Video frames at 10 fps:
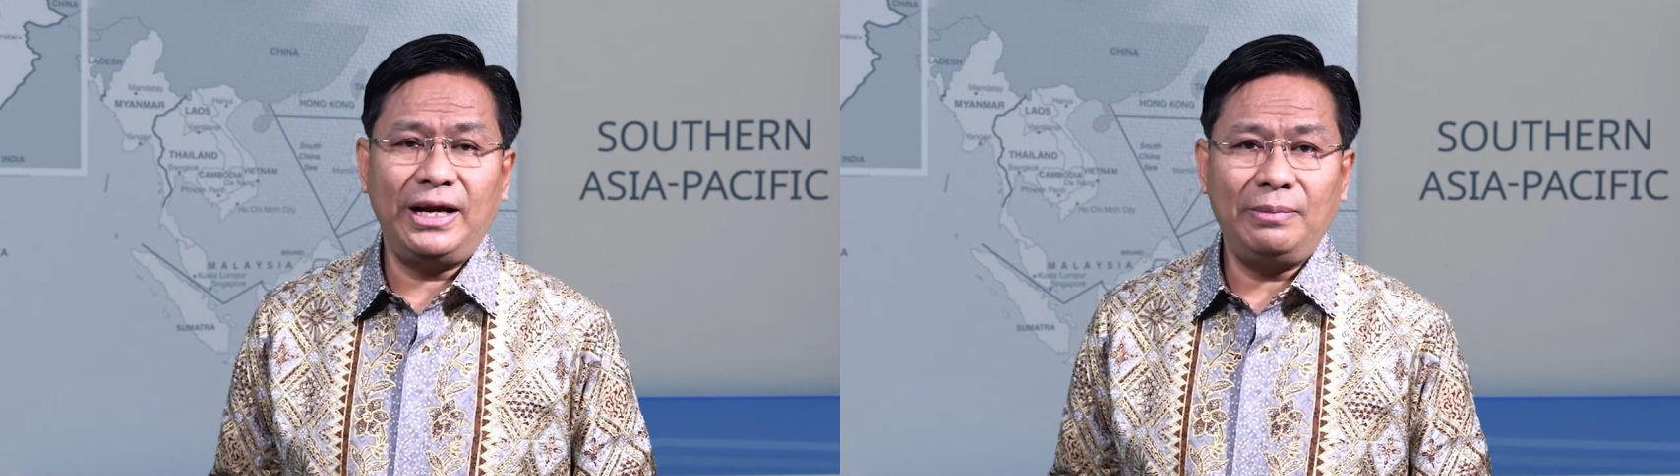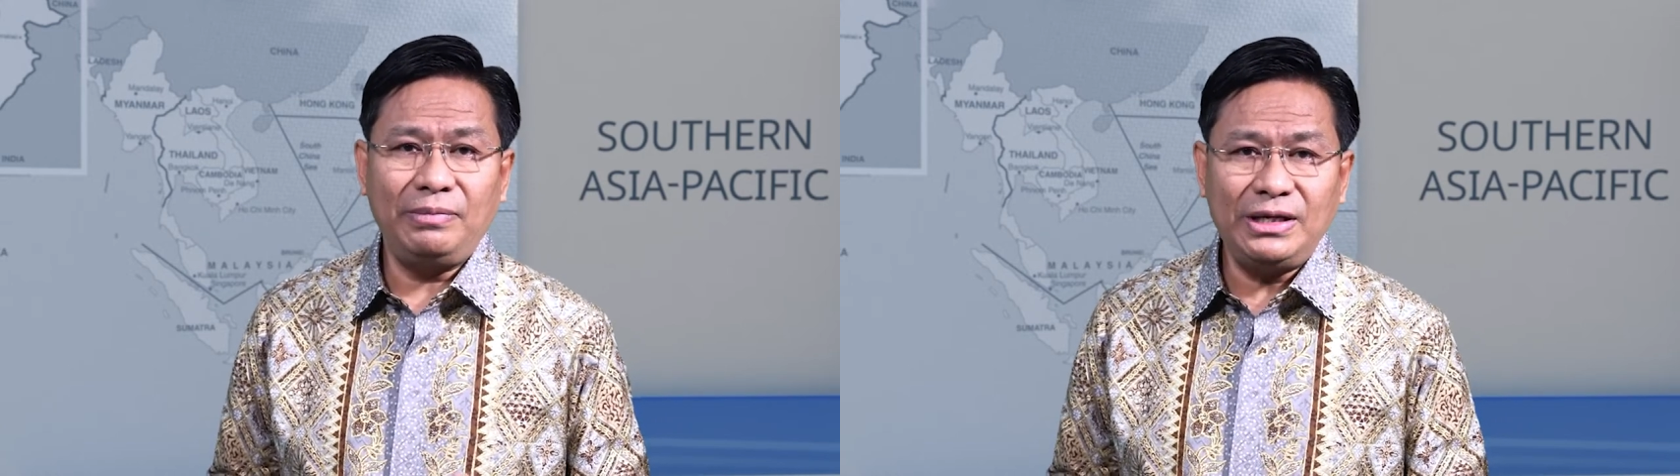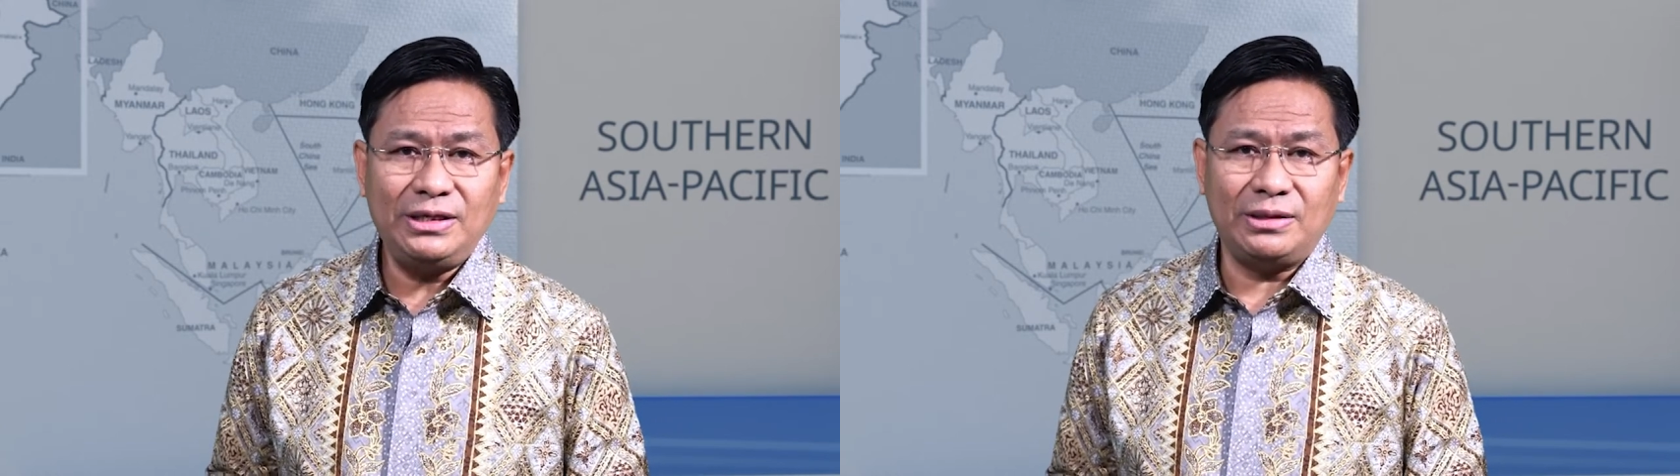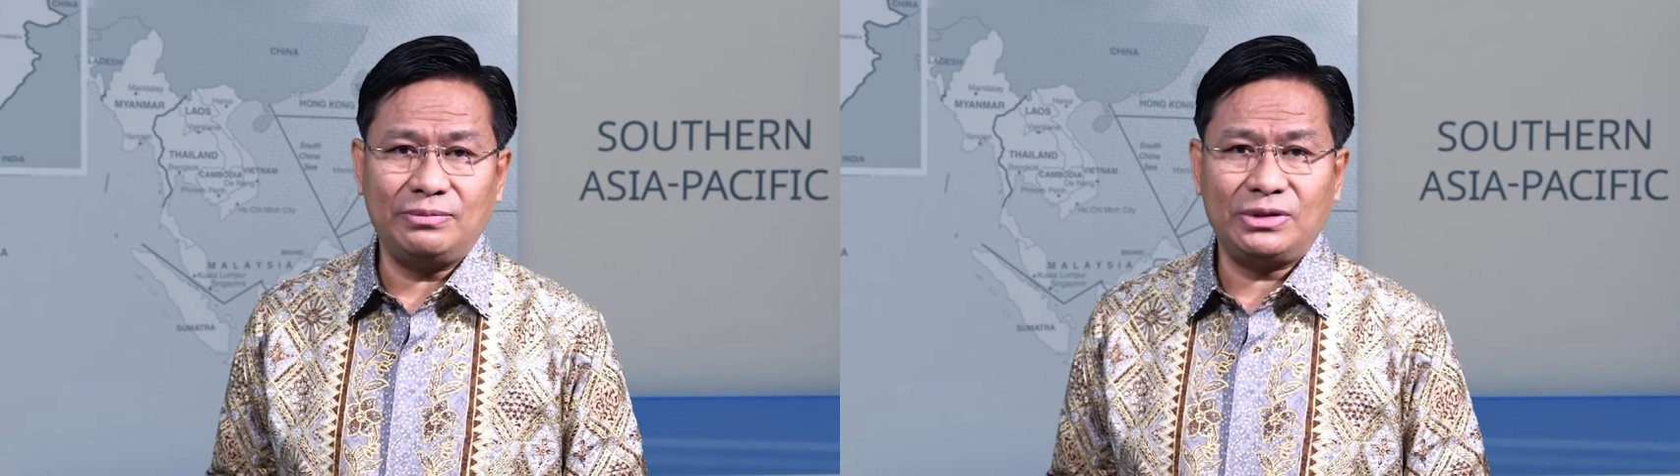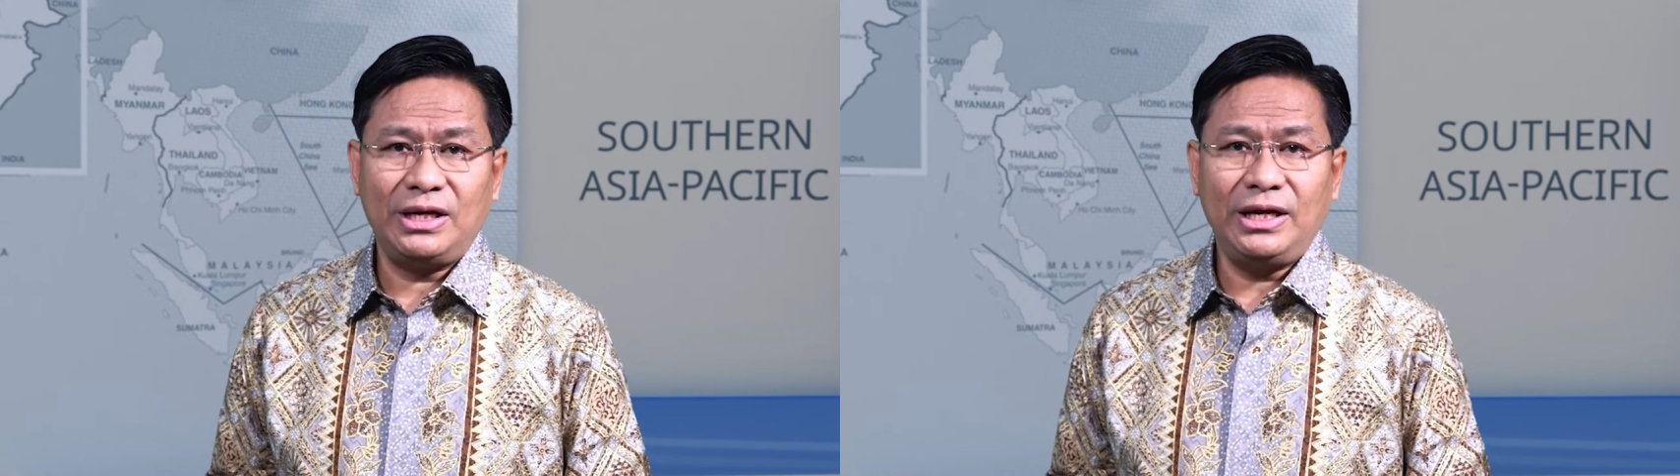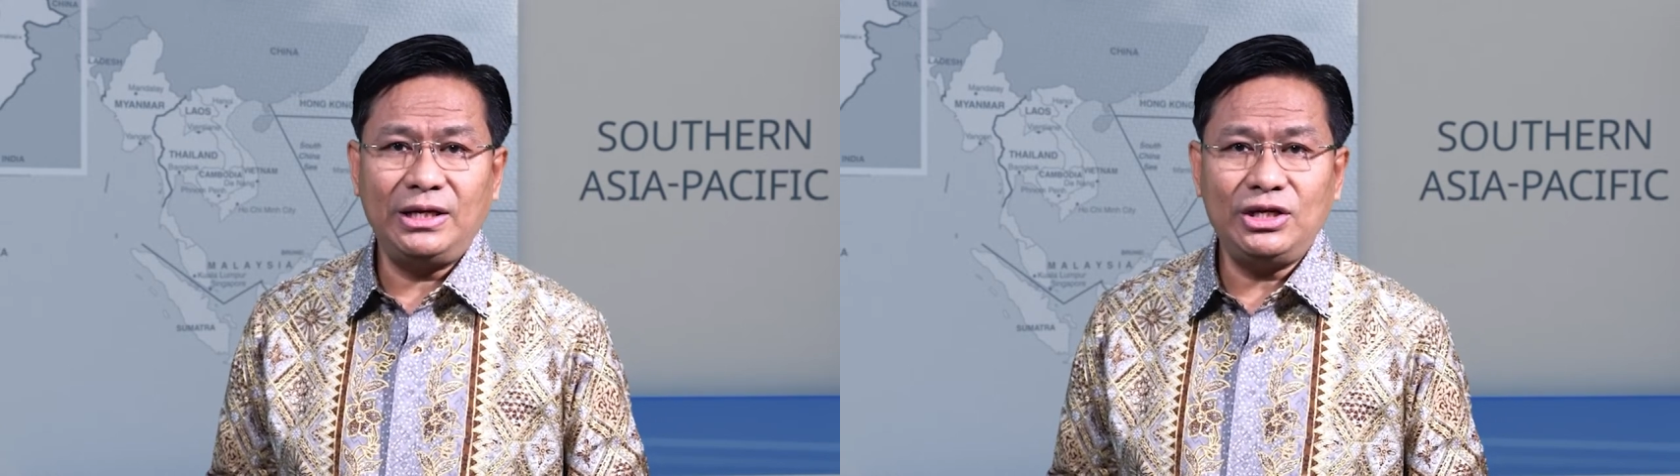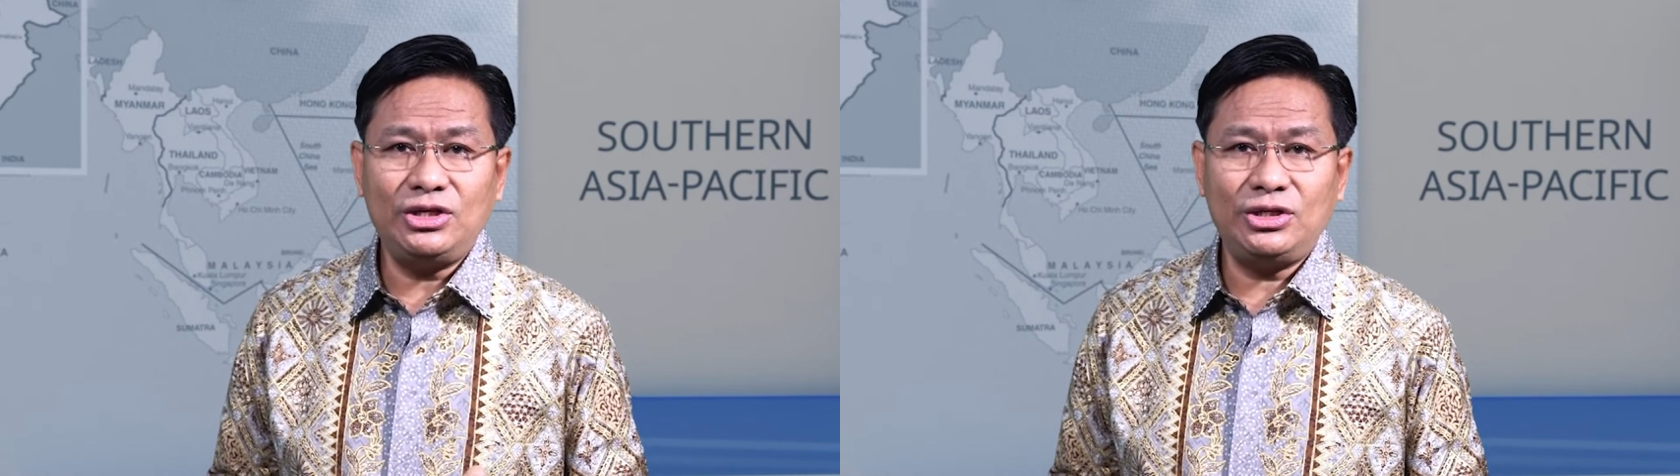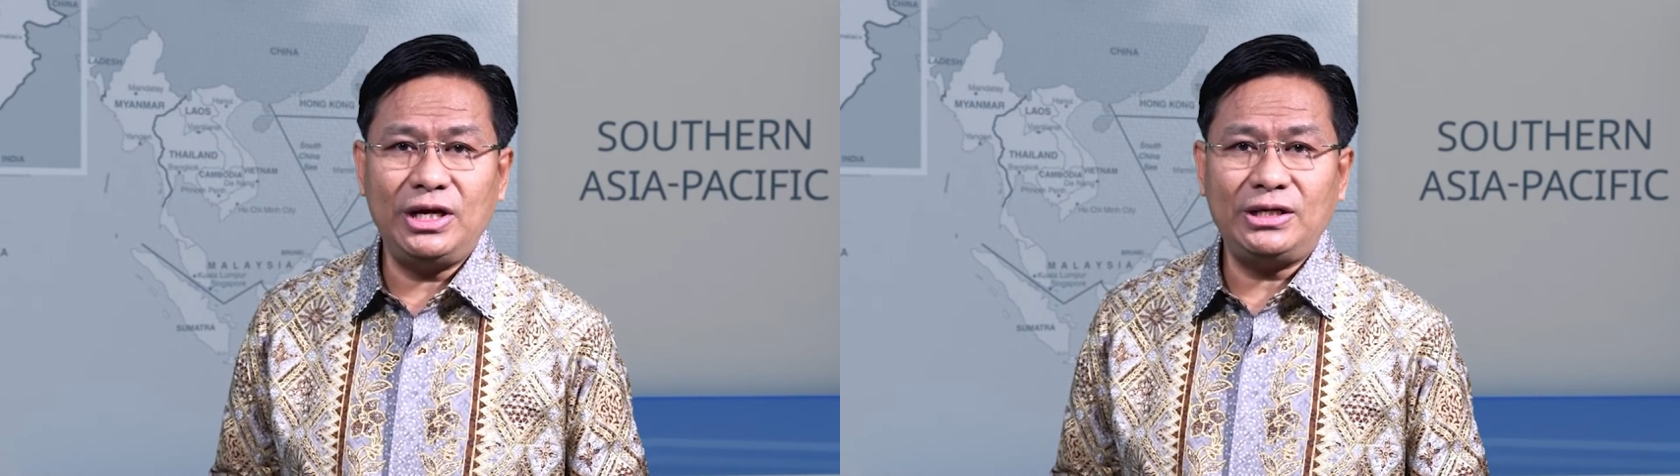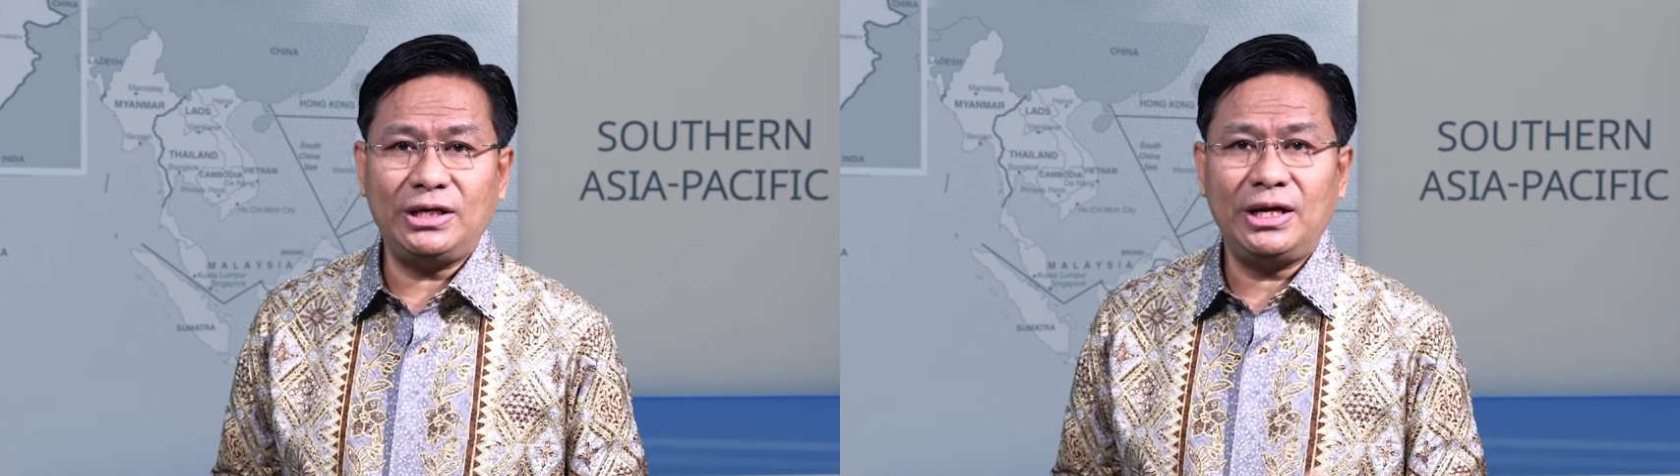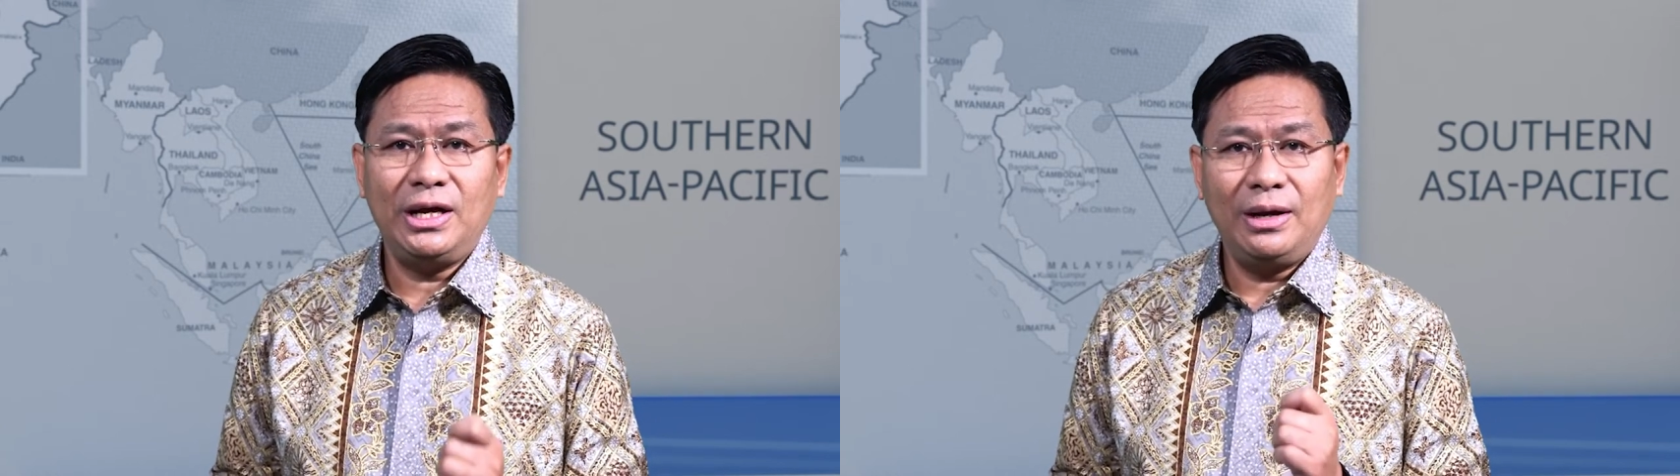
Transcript: and mediums initiated